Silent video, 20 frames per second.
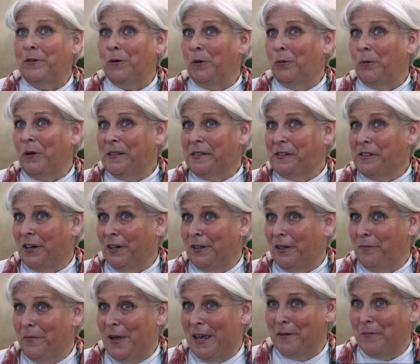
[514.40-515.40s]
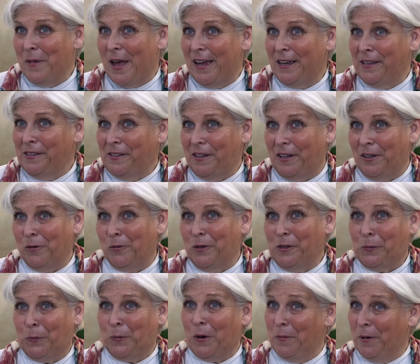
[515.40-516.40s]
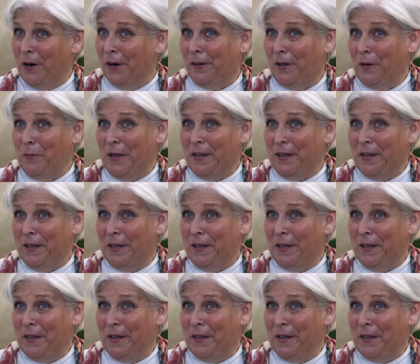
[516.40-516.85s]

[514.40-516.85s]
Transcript: Even when we started Make Magazine, it was primarily